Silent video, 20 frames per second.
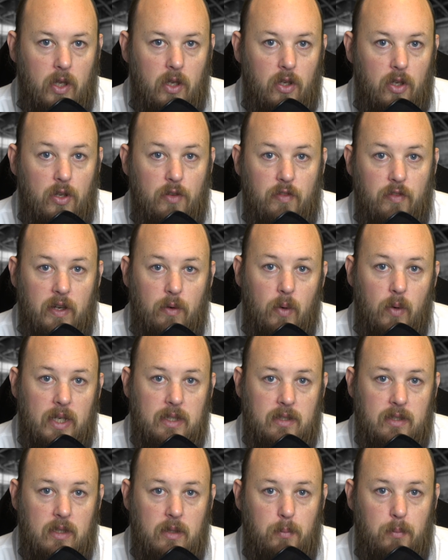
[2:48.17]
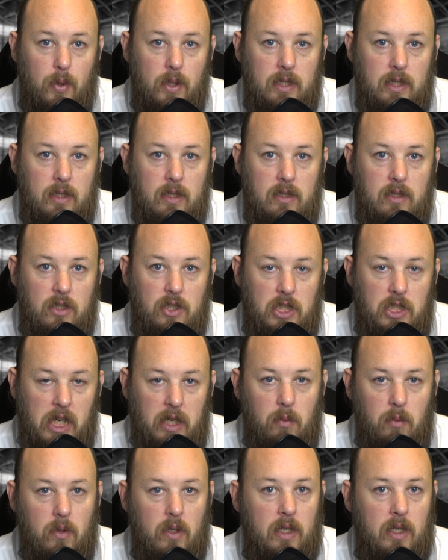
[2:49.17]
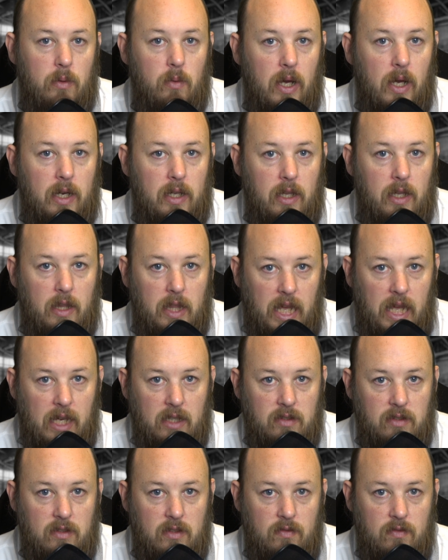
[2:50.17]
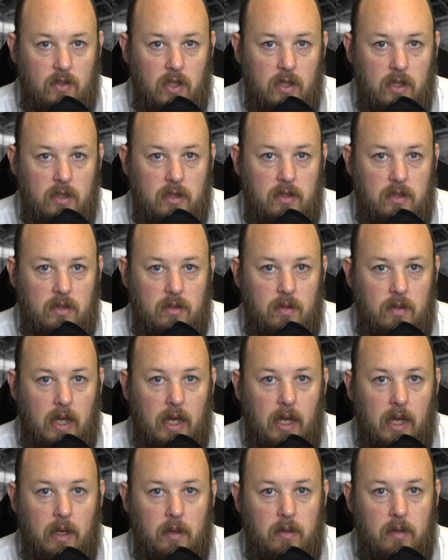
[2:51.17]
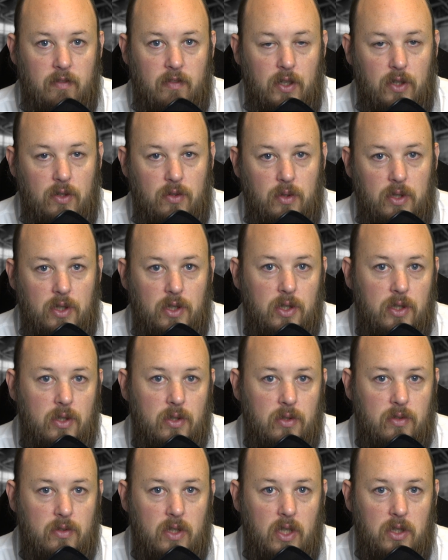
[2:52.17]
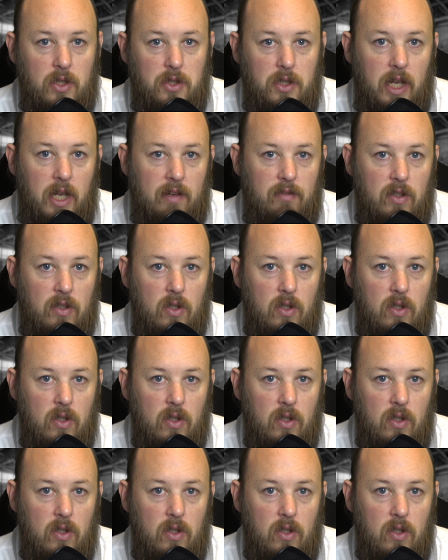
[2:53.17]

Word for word: UV resin printers generally run in the thousands of dollars. If you do a Google search and have a